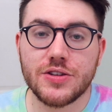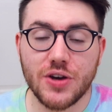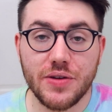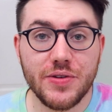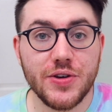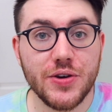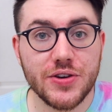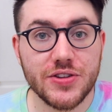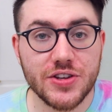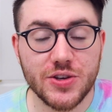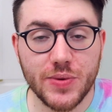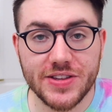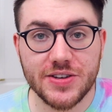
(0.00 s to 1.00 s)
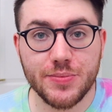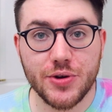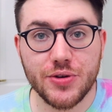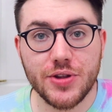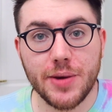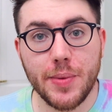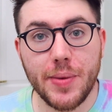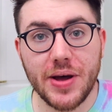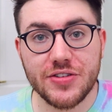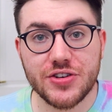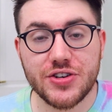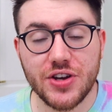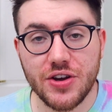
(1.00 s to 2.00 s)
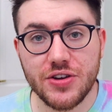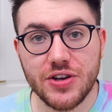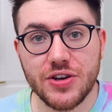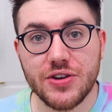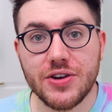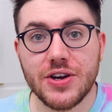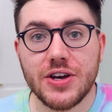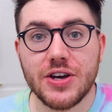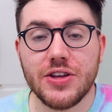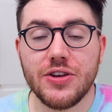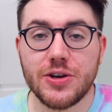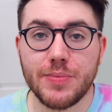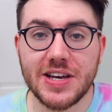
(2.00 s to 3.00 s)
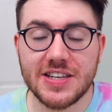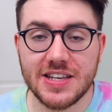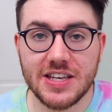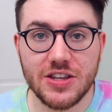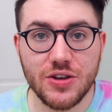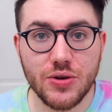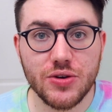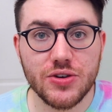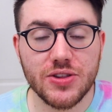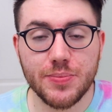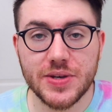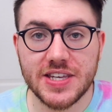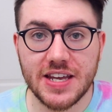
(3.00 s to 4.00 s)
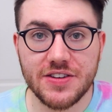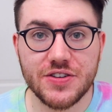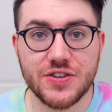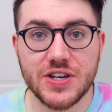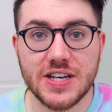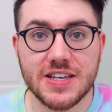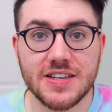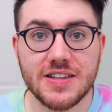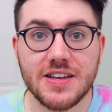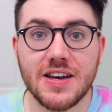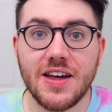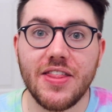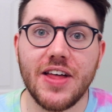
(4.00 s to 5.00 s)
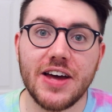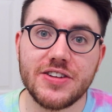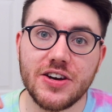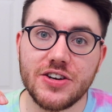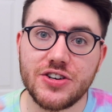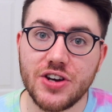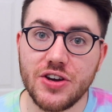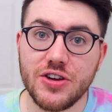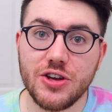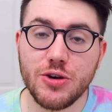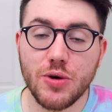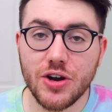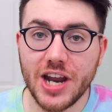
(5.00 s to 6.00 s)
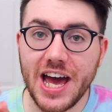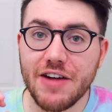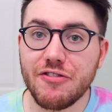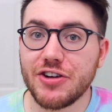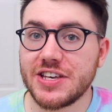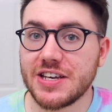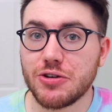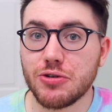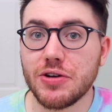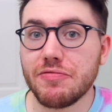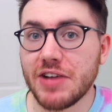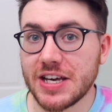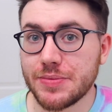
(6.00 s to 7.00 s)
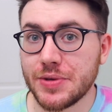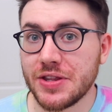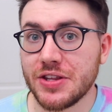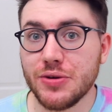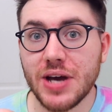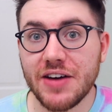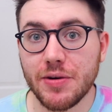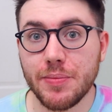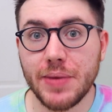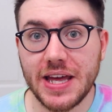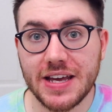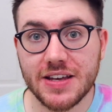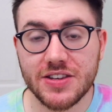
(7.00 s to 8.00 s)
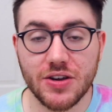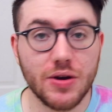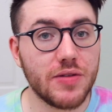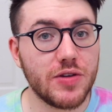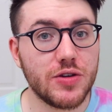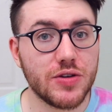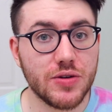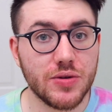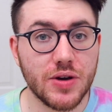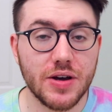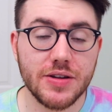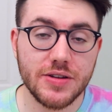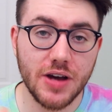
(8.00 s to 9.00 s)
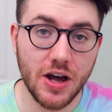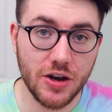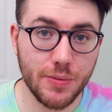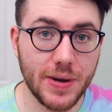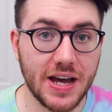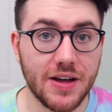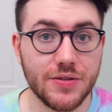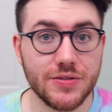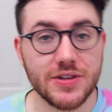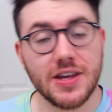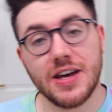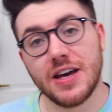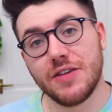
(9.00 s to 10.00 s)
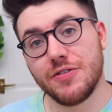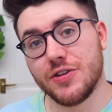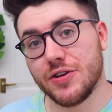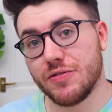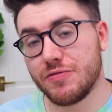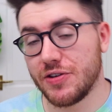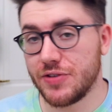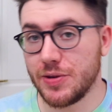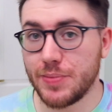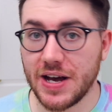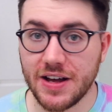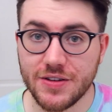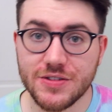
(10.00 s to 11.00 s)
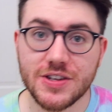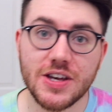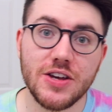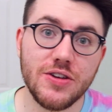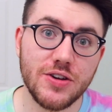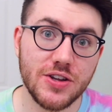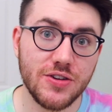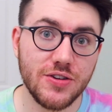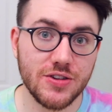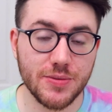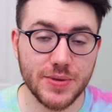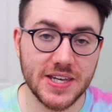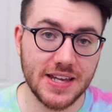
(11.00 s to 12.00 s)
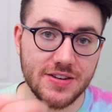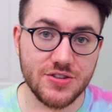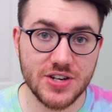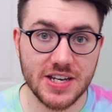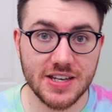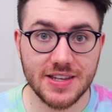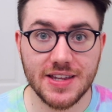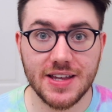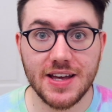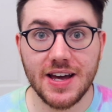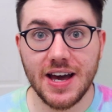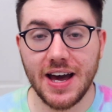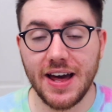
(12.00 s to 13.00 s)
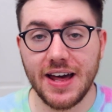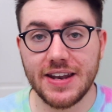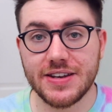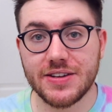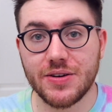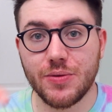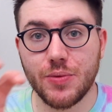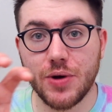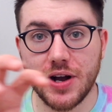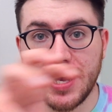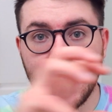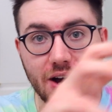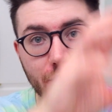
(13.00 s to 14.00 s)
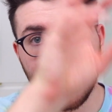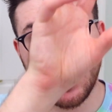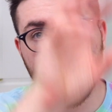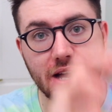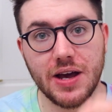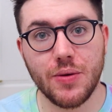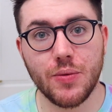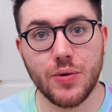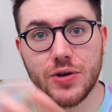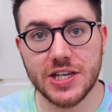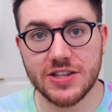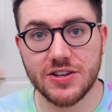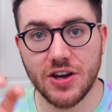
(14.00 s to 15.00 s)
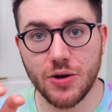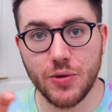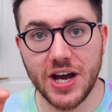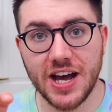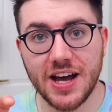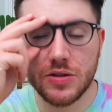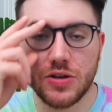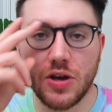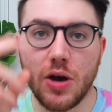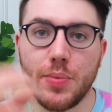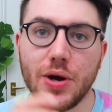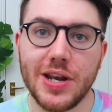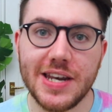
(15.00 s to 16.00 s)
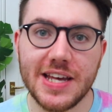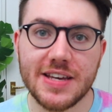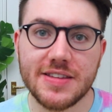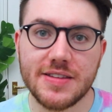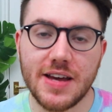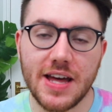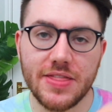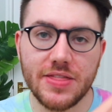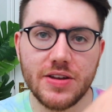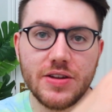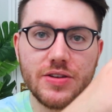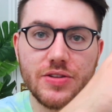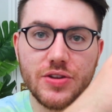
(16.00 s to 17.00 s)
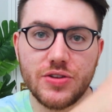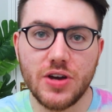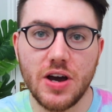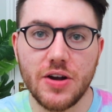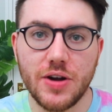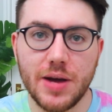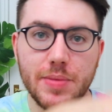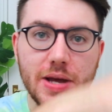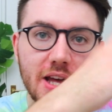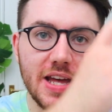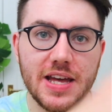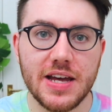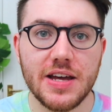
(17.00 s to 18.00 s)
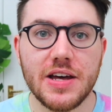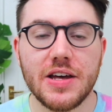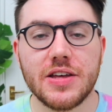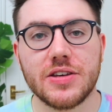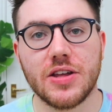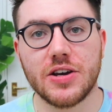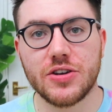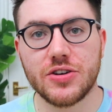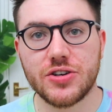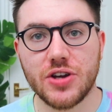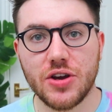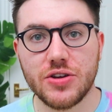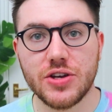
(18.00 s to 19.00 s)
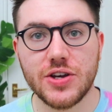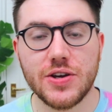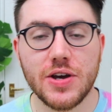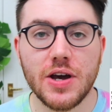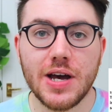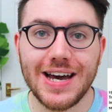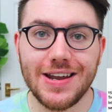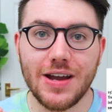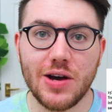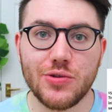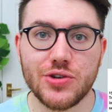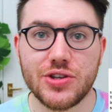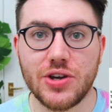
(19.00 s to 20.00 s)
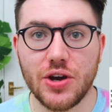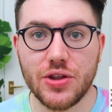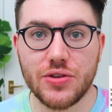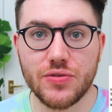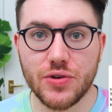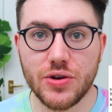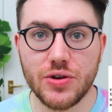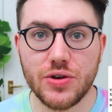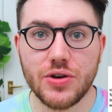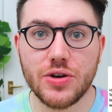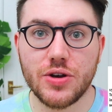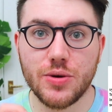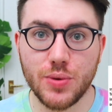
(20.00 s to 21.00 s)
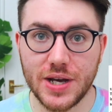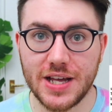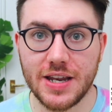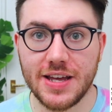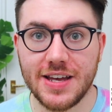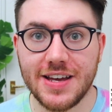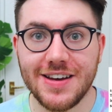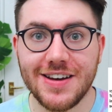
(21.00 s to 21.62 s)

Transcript: So if you use the Swensen model that I'm about to show you, you can basically use the percentages that I show you on every single investment that you ever make. So if you do £100, if you do £50, you can use the percentages and work out what needs to go where. So I'll put a list and the diagram here so that I can show you, and I'll just go through quickly.